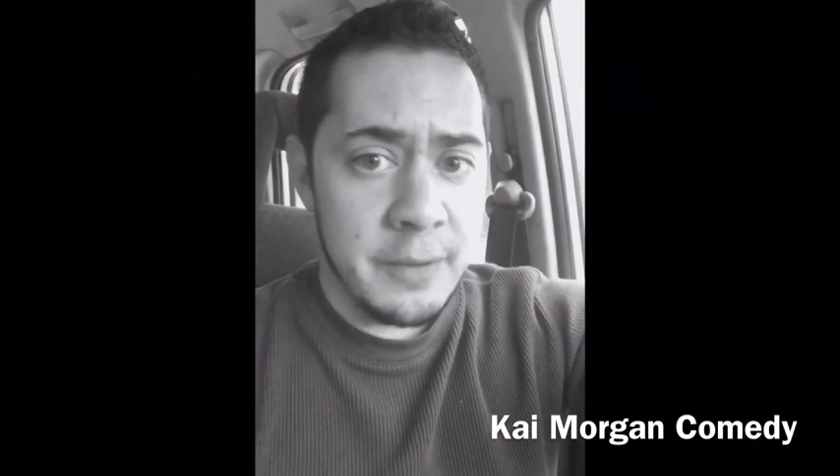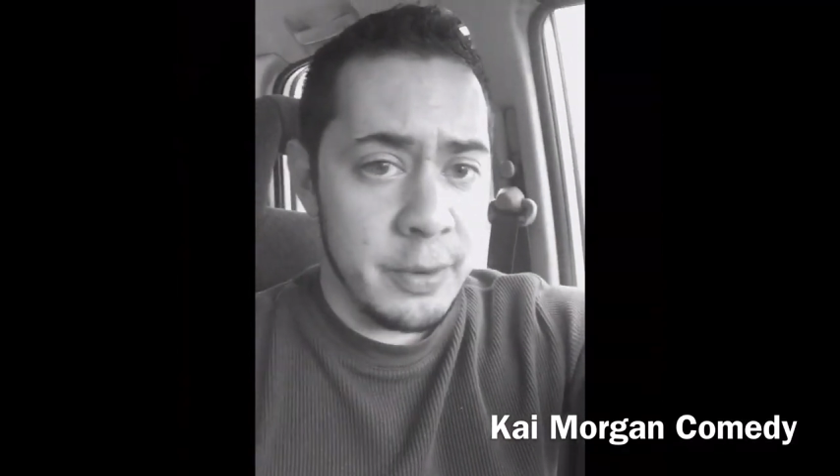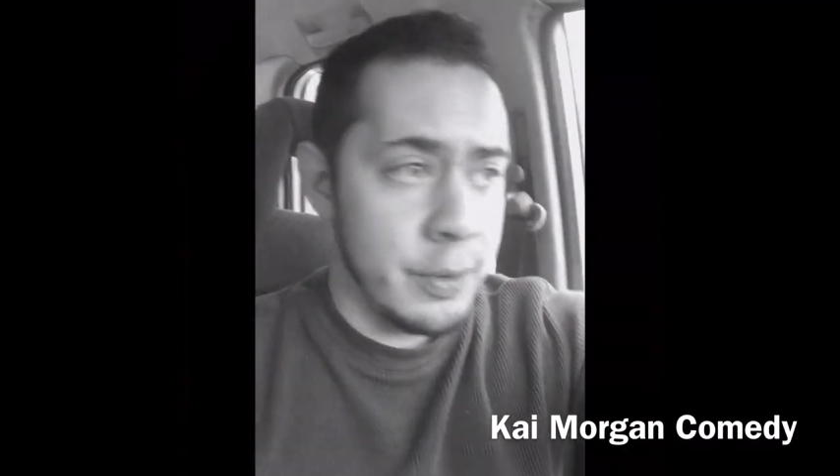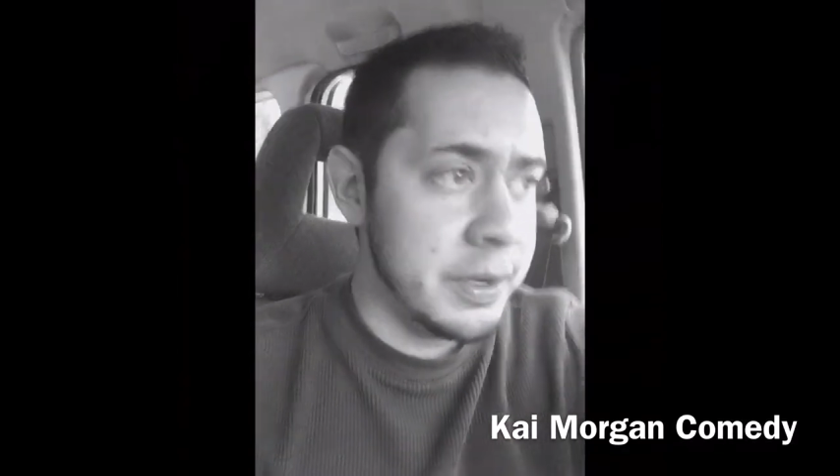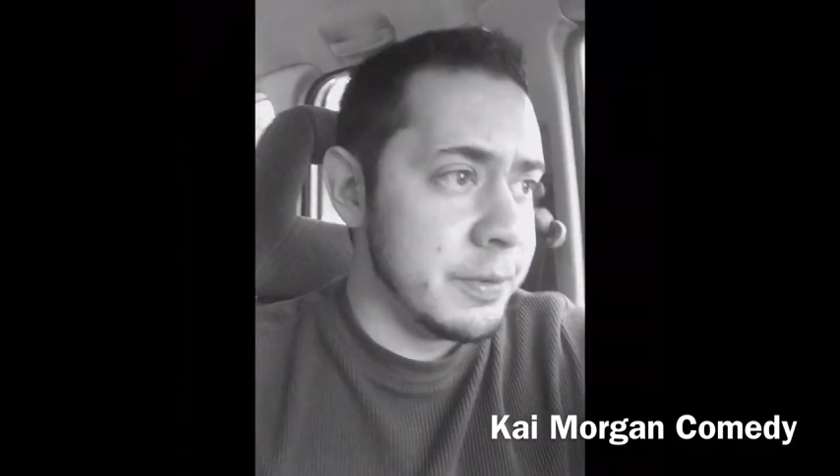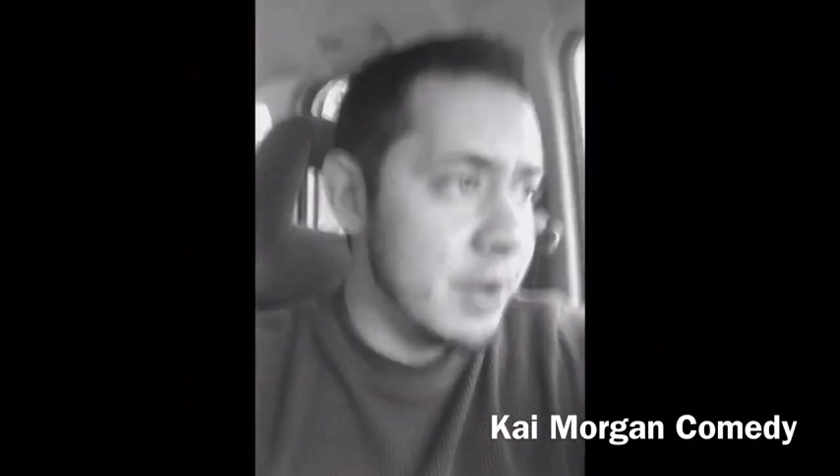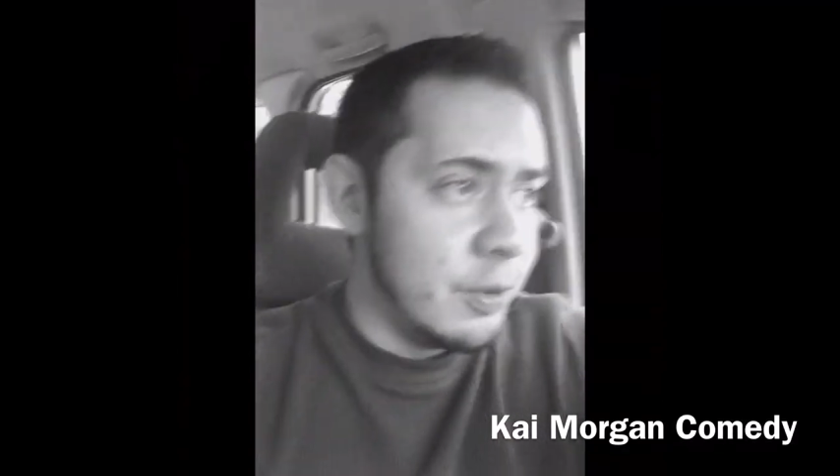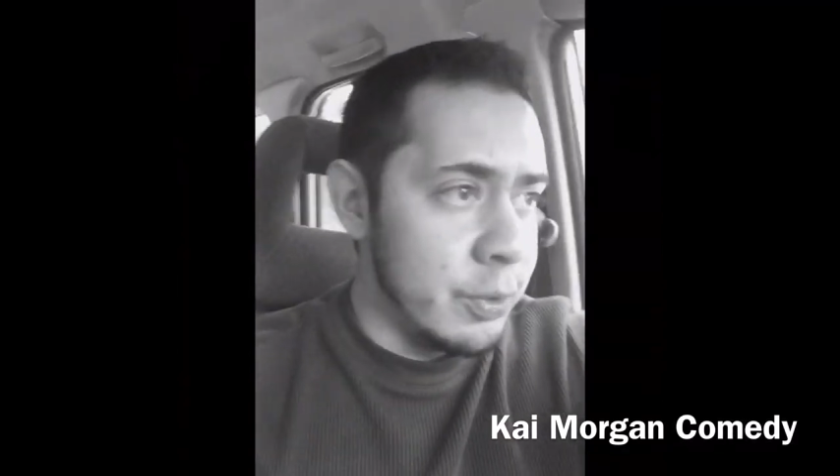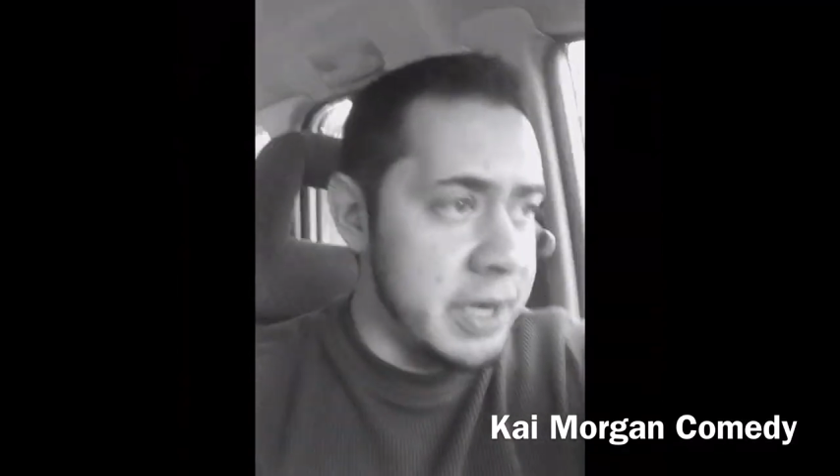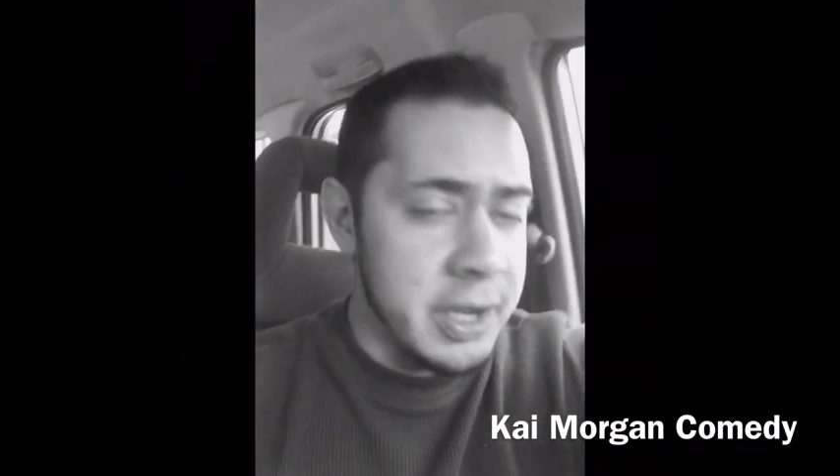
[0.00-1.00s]
everyone.
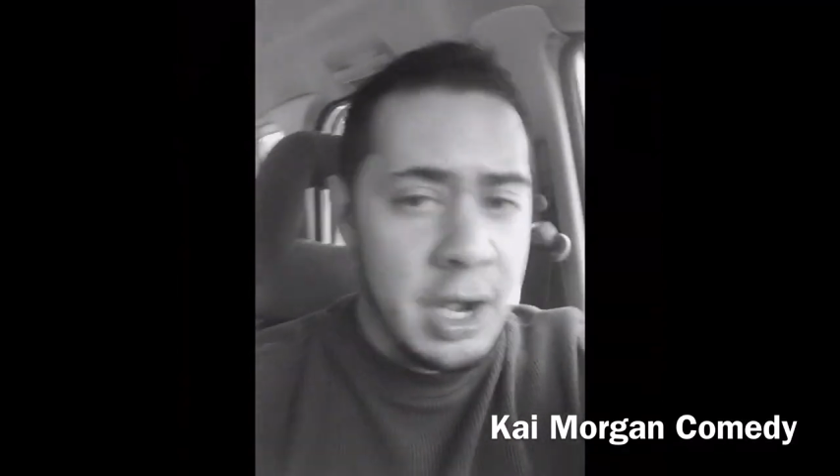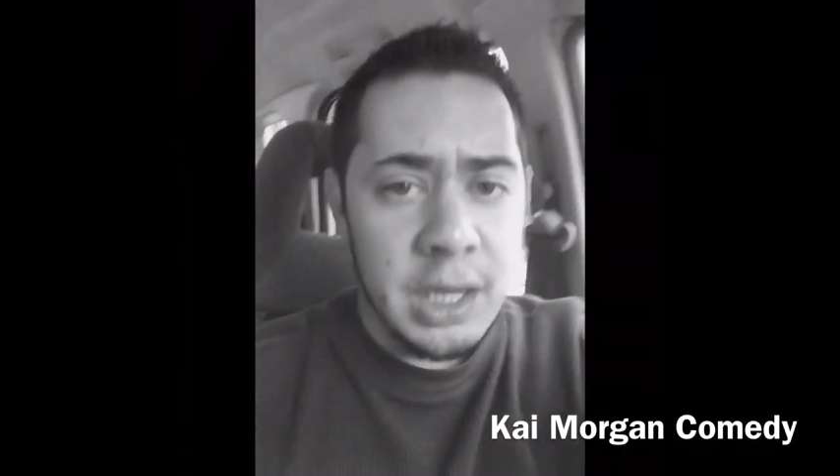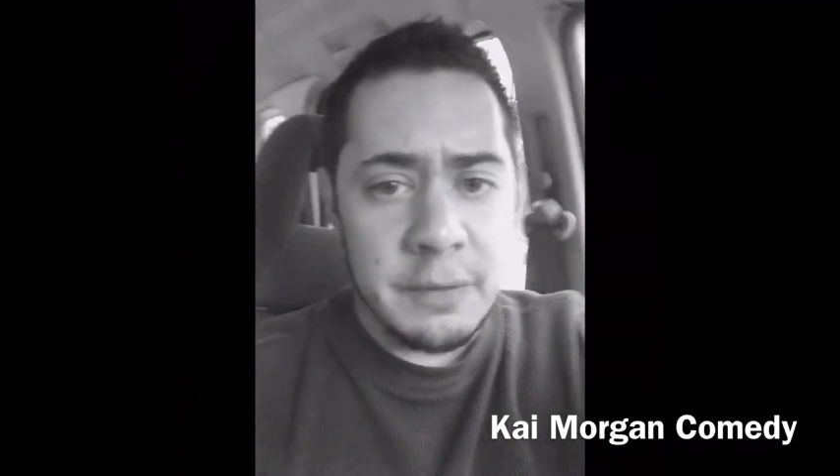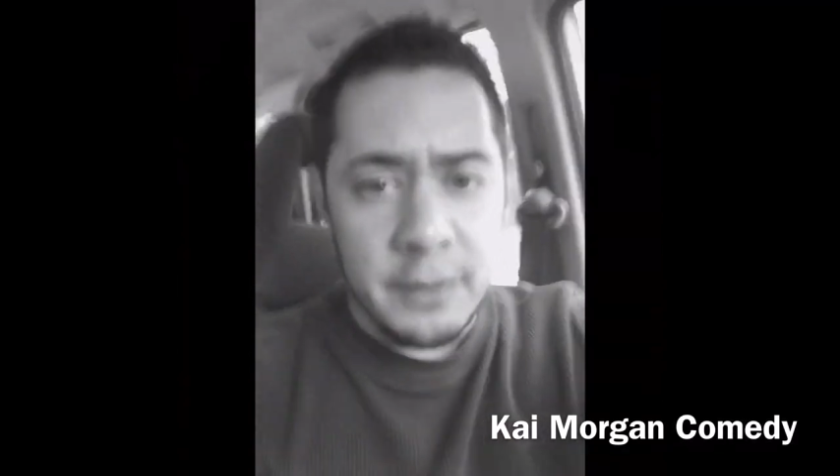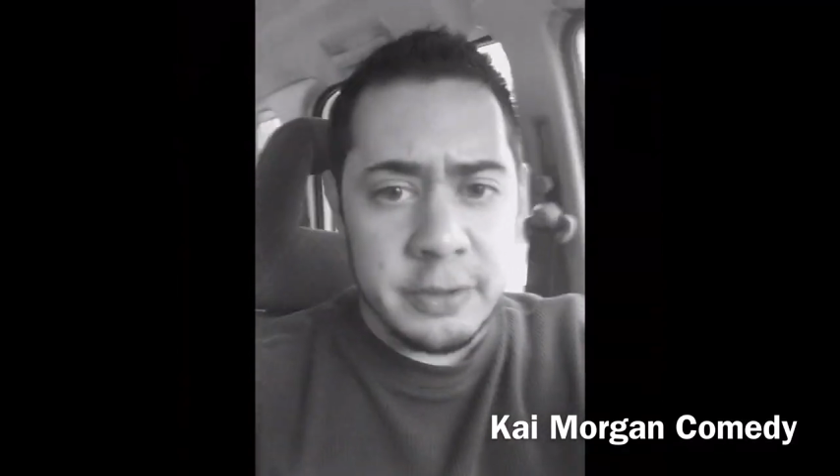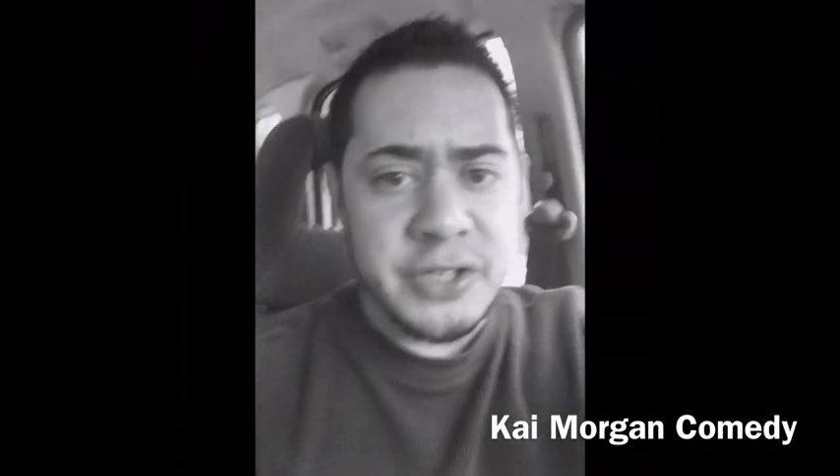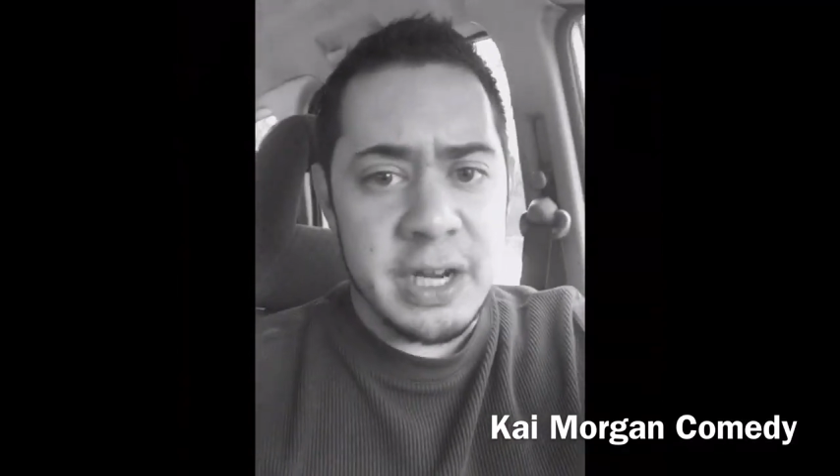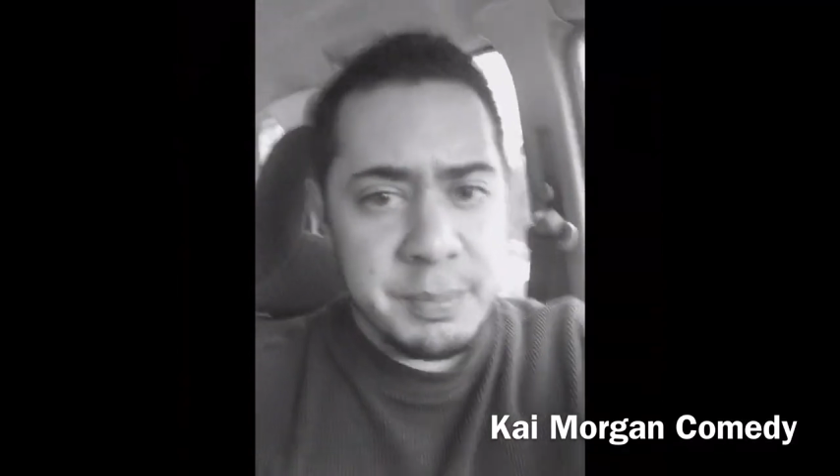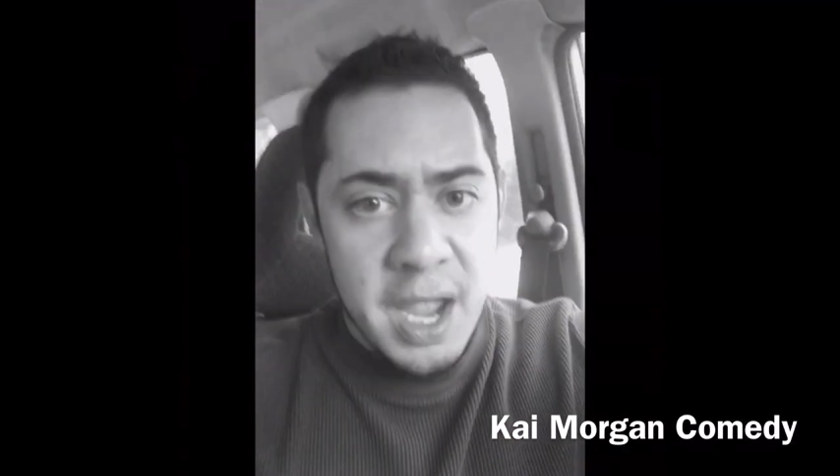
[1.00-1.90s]
What do you call a virgin in